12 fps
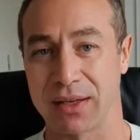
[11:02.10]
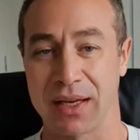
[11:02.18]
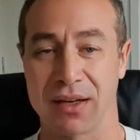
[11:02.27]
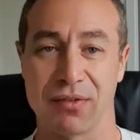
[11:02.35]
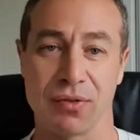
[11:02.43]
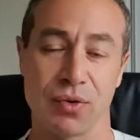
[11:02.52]

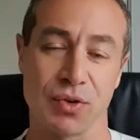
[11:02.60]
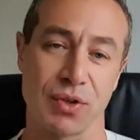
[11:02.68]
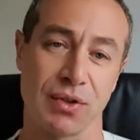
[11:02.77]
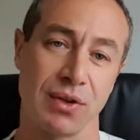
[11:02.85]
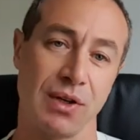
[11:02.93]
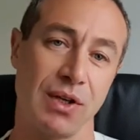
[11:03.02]
gig
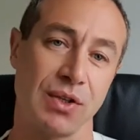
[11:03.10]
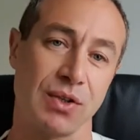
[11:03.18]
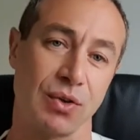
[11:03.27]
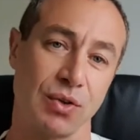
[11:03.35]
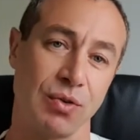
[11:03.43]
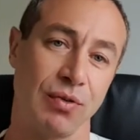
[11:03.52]
version,
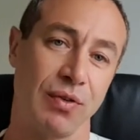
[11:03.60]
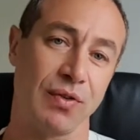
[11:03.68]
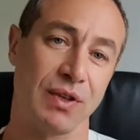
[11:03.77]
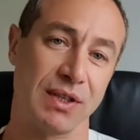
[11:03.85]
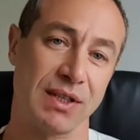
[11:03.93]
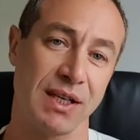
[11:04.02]
so
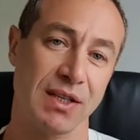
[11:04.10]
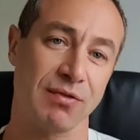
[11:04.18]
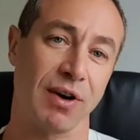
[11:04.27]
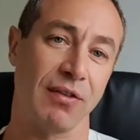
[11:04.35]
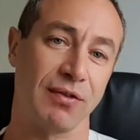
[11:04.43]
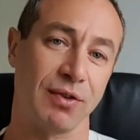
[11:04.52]
256,
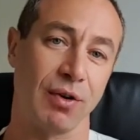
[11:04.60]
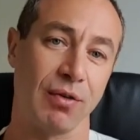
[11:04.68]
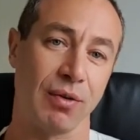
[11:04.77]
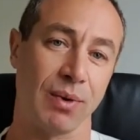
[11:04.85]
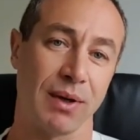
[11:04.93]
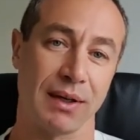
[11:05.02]
512
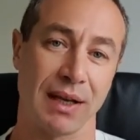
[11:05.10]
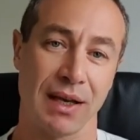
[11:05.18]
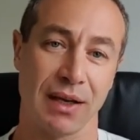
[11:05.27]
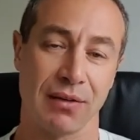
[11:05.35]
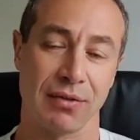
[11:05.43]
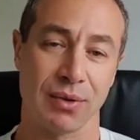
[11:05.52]
or 1
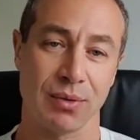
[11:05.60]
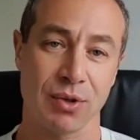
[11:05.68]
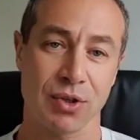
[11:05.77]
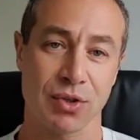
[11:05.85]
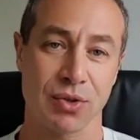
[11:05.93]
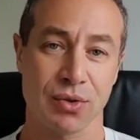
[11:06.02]
gig if you
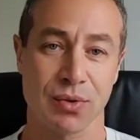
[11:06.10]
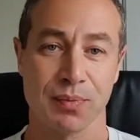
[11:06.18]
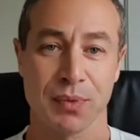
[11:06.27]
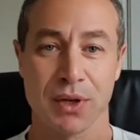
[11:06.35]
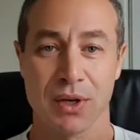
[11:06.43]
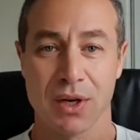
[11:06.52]
wish to.
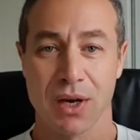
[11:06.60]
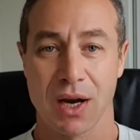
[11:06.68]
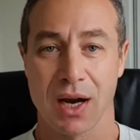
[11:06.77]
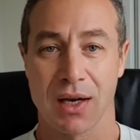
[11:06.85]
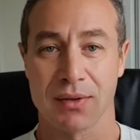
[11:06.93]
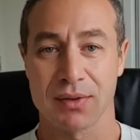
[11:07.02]

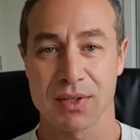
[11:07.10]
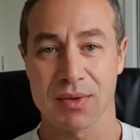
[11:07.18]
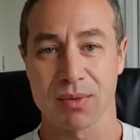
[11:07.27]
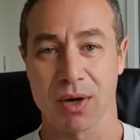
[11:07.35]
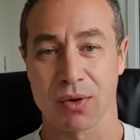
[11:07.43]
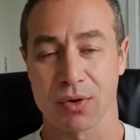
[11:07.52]
The reason
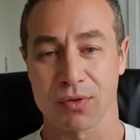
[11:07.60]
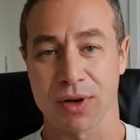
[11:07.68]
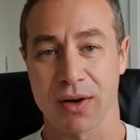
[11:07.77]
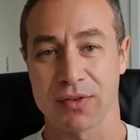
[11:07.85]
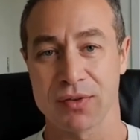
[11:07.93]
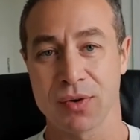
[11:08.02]
why I got
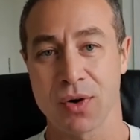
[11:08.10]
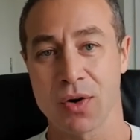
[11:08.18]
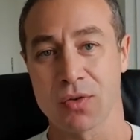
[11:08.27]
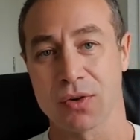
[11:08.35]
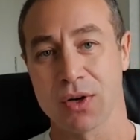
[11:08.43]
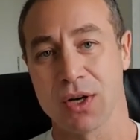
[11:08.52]

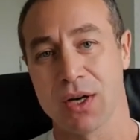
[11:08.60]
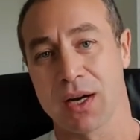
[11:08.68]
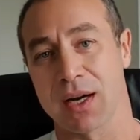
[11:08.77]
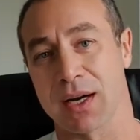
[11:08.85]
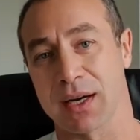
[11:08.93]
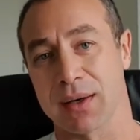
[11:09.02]
512,
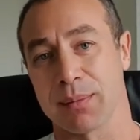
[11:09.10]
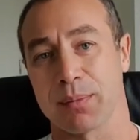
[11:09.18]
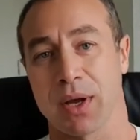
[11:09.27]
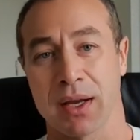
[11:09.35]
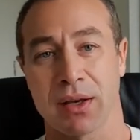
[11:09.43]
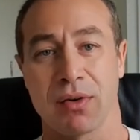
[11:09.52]

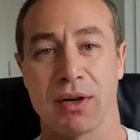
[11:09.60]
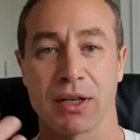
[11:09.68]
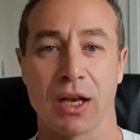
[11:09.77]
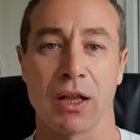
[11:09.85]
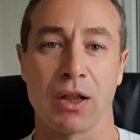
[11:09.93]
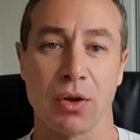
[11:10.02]
I create
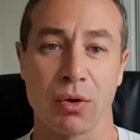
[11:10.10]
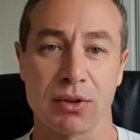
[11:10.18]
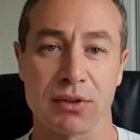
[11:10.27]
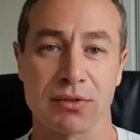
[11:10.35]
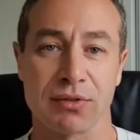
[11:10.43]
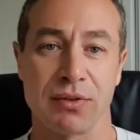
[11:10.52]
a lot
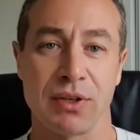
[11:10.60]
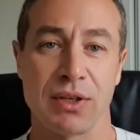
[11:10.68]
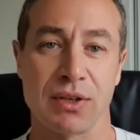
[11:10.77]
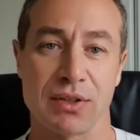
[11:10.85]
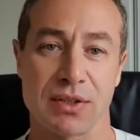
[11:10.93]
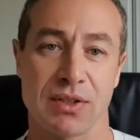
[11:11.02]
of
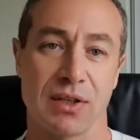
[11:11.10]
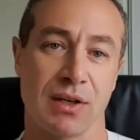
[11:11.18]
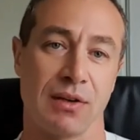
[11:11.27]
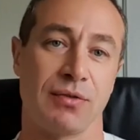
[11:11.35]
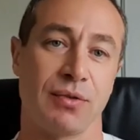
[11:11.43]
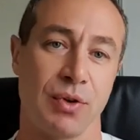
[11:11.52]
videos
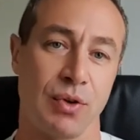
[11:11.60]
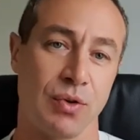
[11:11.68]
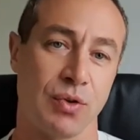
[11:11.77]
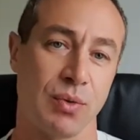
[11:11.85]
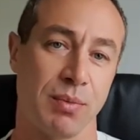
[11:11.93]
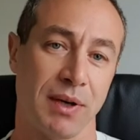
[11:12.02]
for
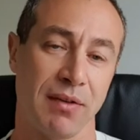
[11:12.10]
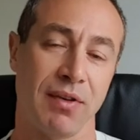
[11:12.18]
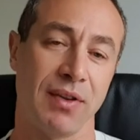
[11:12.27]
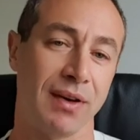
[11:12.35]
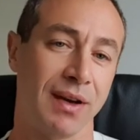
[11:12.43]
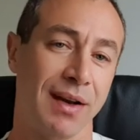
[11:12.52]
YouTube and
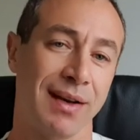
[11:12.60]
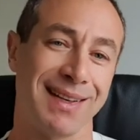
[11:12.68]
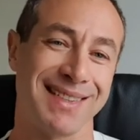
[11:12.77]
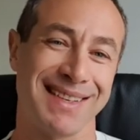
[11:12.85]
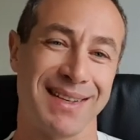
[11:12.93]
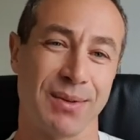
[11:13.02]
everything, and I
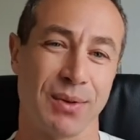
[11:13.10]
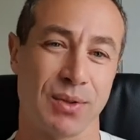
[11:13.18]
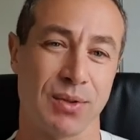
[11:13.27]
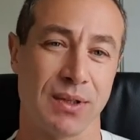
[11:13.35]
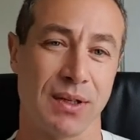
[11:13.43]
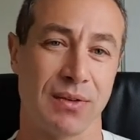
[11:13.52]
tend not to
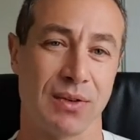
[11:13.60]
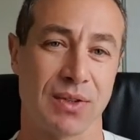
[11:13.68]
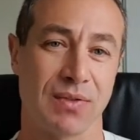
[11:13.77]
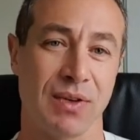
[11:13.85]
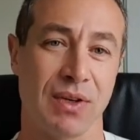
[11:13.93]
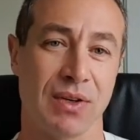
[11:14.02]
delete those
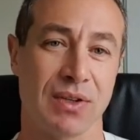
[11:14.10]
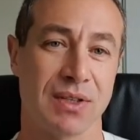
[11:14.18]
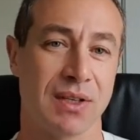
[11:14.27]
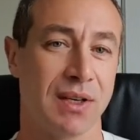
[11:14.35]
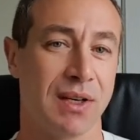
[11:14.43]
videos.